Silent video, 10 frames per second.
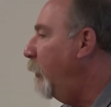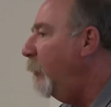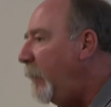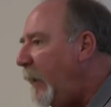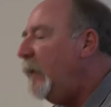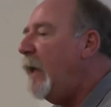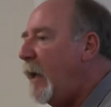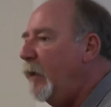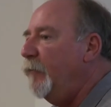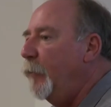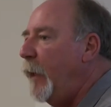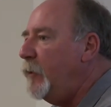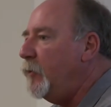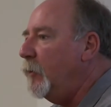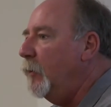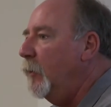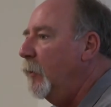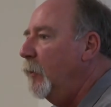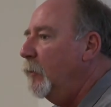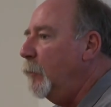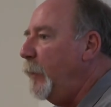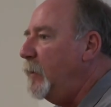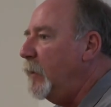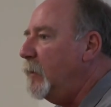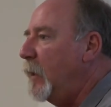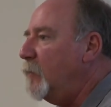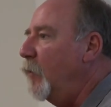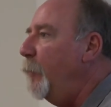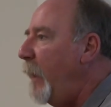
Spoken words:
You need that information to be successful.